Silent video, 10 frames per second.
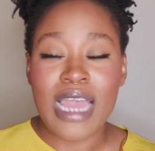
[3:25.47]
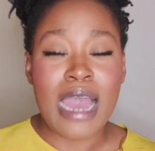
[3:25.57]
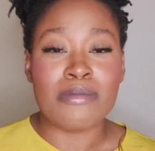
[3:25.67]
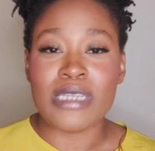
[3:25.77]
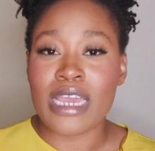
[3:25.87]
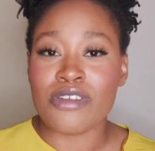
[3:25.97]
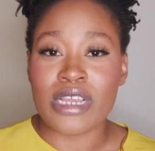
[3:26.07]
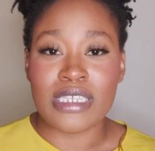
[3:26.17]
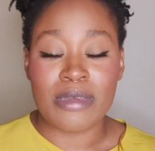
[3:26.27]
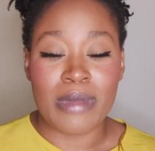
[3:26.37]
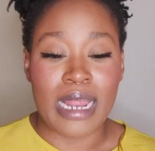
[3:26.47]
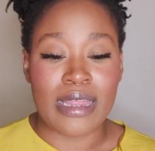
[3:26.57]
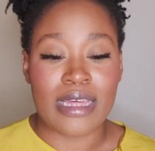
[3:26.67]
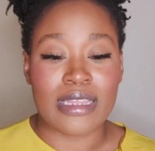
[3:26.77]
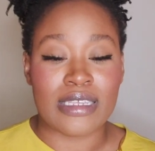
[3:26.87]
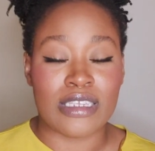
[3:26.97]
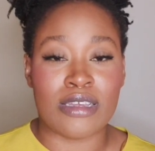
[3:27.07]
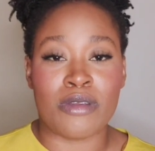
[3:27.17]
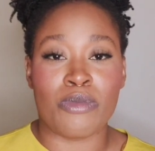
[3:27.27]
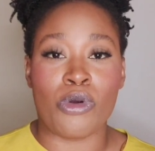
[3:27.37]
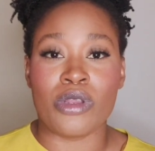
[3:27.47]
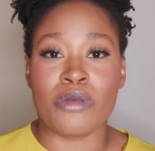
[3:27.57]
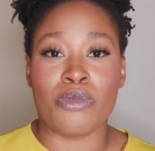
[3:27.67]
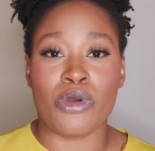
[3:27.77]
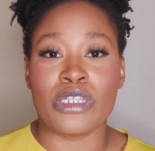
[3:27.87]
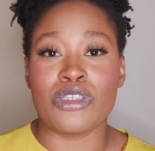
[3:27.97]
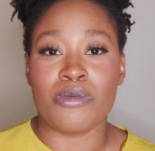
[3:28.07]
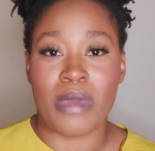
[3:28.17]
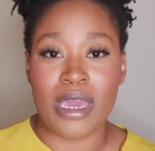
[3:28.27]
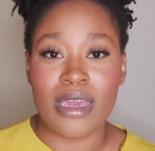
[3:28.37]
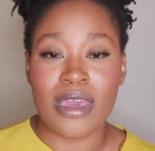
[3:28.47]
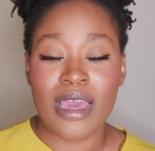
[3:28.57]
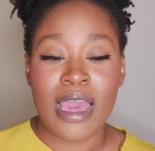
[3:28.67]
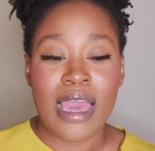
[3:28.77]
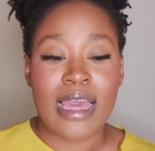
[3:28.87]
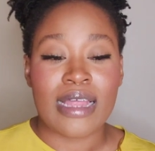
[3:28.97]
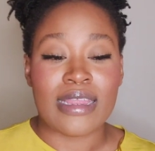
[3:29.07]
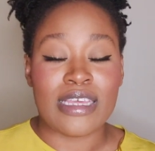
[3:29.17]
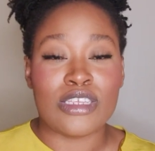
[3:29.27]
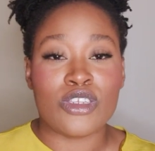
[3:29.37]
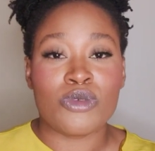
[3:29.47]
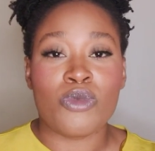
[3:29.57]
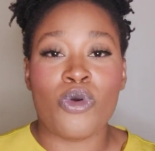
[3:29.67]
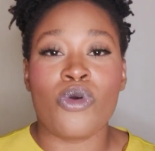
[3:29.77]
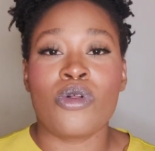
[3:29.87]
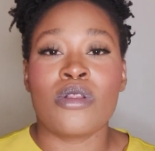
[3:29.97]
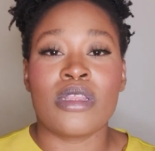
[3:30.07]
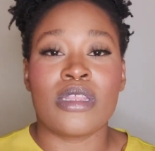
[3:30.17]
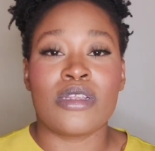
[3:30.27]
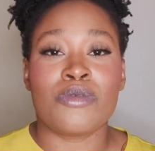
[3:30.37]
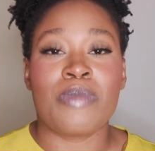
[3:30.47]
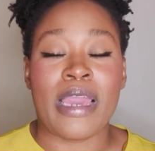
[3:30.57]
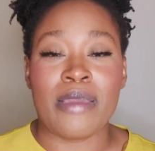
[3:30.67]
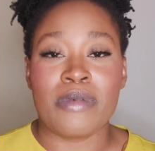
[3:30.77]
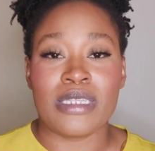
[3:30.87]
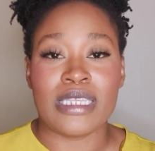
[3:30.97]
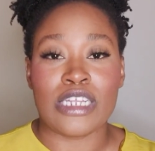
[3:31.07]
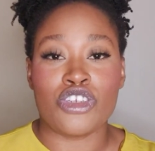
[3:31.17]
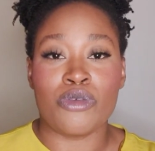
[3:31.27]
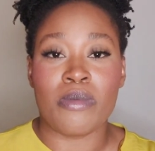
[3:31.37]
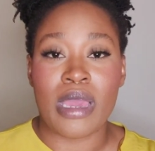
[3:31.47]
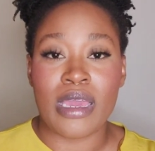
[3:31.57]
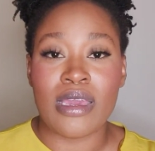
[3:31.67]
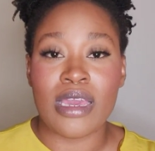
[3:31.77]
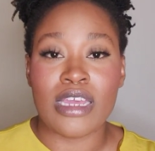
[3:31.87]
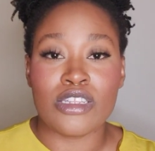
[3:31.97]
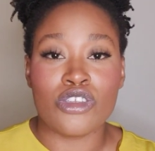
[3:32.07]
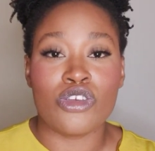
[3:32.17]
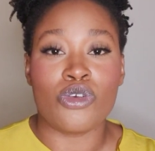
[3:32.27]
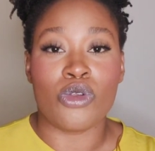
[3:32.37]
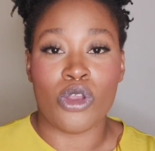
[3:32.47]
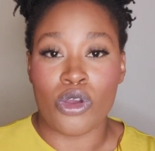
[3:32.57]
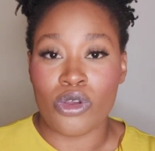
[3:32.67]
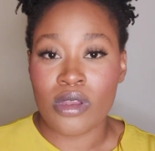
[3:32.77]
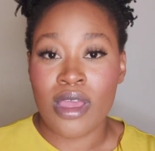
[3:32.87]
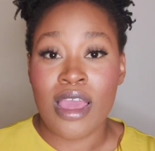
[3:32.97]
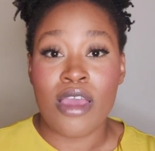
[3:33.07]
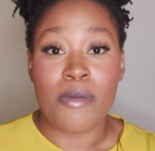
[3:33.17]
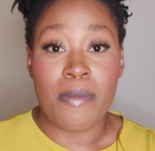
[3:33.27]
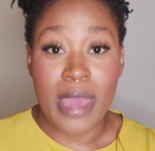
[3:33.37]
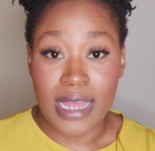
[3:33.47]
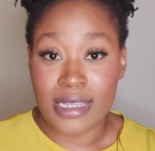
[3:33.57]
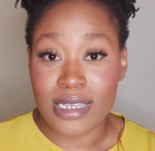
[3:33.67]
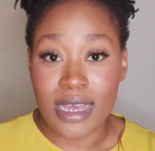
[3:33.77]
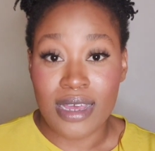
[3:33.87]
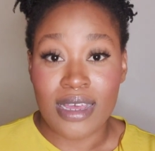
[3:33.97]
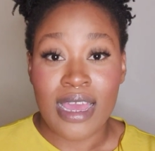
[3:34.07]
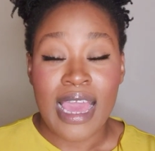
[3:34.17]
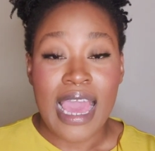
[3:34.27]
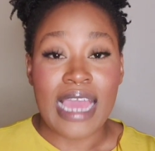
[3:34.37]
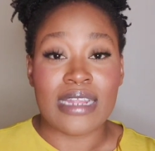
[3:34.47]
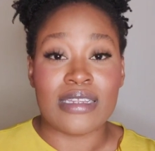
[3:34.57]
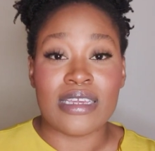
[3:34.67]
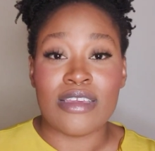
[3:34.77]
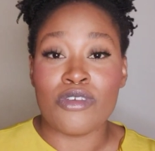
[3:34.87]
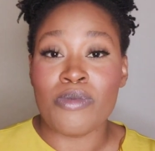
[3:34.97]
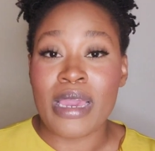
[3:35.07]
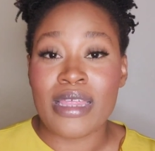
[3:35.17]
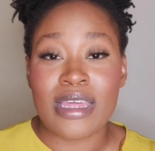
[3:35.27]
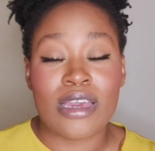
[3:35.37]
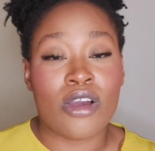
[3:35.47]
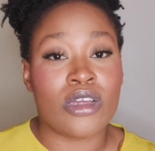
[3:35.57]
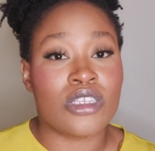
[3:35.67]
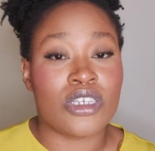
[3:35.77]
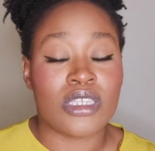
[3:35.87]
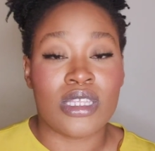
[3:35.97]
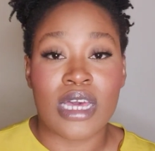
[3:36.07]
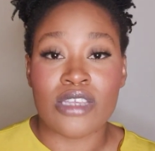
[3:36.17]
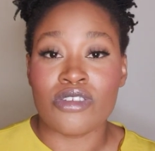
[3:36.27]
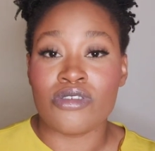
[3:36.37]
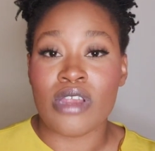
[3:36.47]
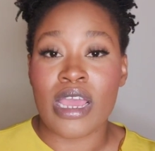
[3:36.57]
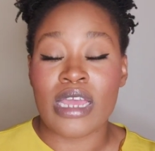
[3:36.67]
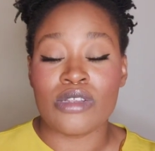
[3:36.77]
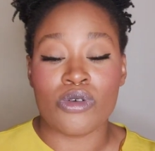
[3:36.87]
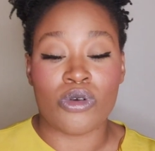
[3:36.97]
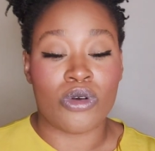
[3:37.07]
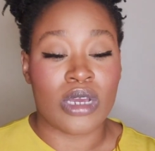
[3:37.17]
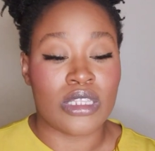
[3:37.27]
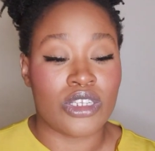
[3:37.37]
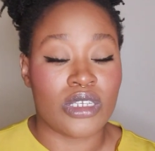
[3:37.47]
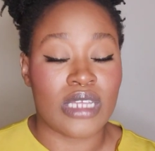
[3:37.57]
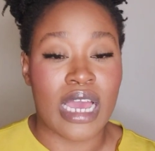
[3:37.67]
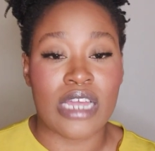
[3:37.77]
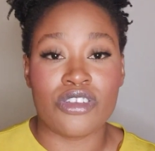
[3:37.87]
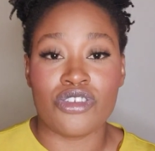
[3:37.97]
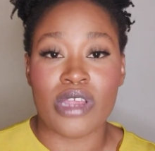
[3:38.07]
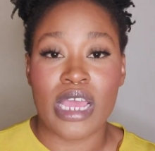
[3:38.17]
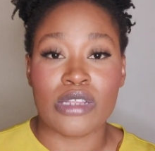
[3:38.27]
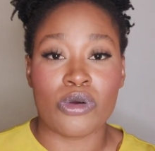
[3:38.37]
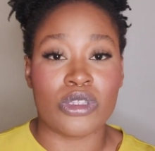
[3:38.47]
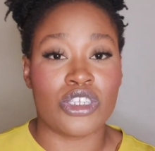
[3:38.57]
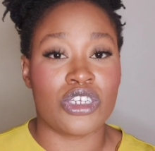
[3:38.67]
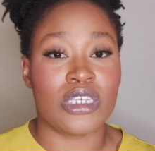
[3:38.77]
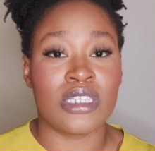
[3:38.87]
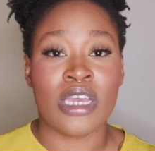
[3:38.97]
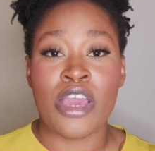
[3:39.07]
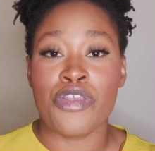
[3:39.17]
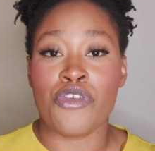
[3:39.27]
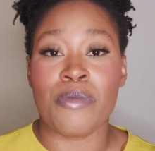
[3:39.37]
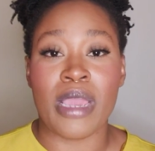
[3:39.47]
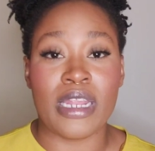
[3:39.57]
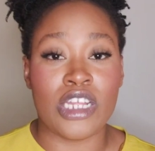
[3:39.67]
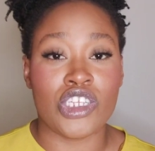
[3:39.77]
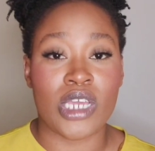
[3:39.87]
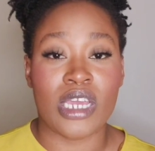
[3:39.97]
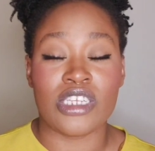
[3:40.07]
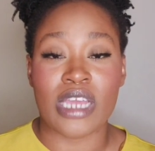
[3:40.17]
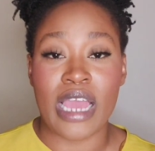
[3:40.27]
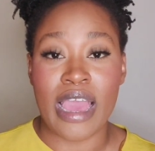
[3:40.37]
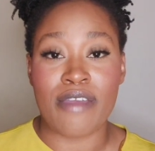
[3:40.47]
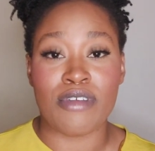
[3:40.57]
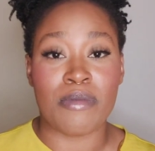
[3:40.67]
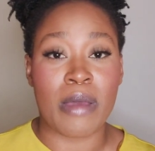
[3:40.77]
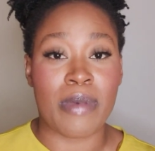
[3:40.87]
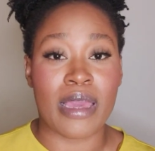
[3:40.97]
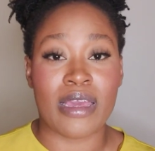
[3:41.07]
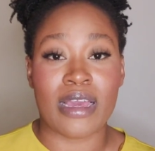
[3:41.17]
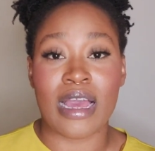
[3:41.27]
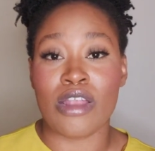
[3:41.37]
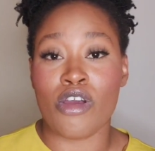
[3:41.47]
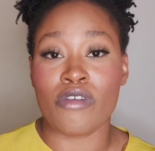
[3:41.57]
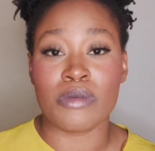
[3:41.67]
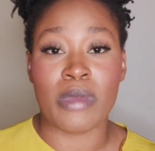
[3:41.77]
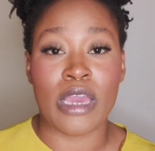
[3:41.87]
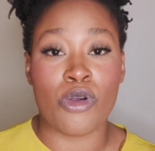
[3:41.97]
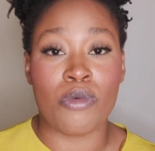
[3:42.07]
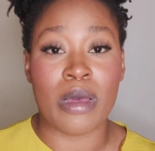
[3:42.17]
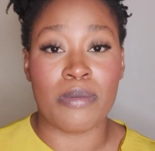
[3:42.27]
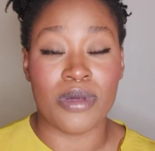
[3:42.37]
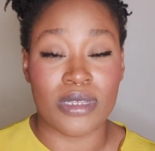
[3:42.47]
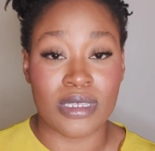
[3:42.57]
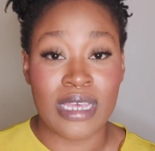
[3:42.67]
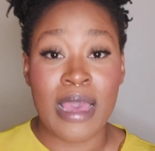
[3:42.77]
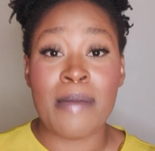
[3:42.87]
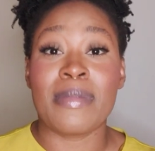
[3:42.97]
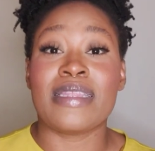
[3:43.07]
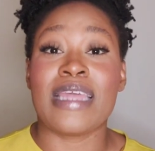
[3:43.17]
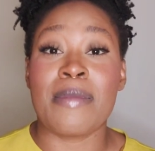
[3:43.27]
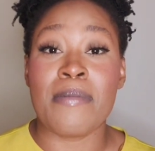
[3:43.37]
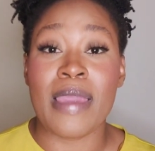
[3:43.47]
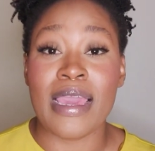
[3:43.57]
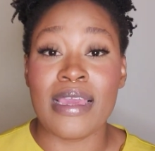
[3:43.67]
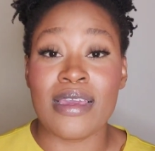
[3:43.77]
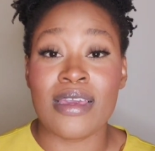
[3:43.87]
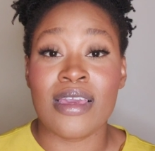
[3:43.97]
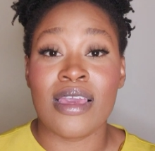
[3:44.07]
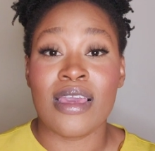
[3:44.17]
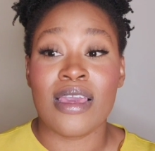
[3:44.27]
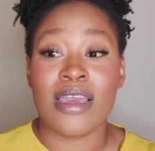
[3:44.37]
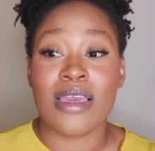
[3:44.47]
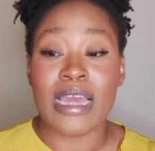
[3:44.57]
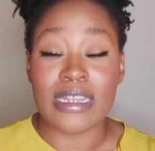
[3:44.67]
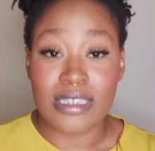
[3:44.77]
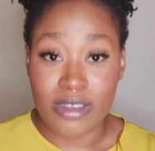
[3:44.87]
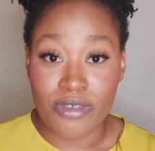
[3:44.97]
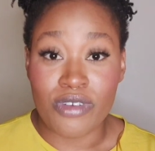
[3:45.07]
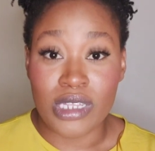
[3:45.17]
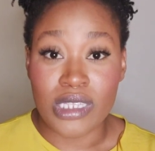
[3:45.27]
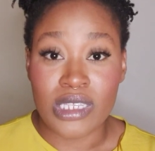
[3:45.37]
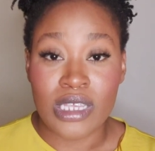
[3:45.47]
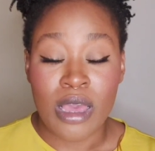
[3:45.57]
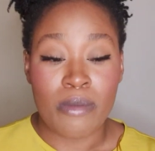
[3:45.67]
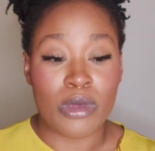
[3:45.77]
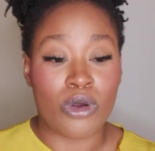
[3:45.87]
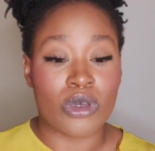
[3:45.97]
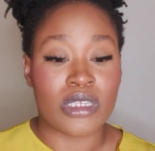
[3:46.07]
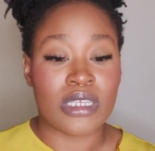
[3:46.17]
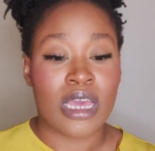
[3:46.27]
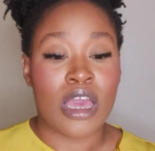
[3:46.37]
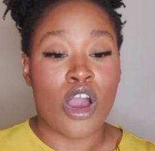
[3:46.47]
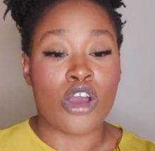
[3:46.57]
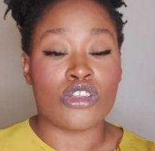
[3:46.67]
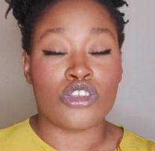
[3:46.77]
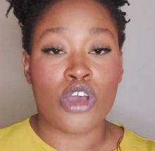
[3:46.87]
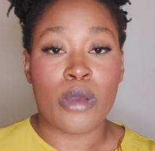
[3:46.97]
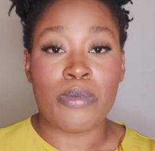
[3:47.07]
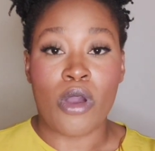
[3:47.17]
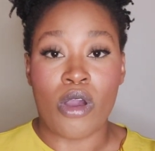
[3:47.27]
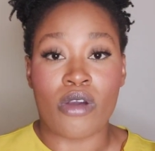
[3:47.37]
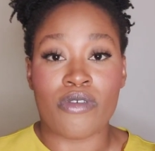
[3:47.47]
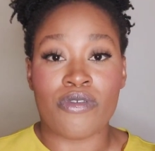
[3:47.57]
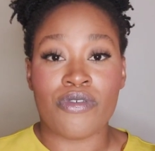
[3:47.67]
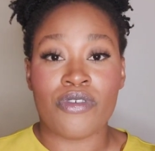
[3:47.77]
I'm digressing, but I think this is an important point to make. These small little payments that you make into your loan matter. And you may think, oh, it's just 1,000 Rand, or it's just 100 Rand, or it's just the remaining change I have in my bank account after paying all my bills. But they make a difference, because on top of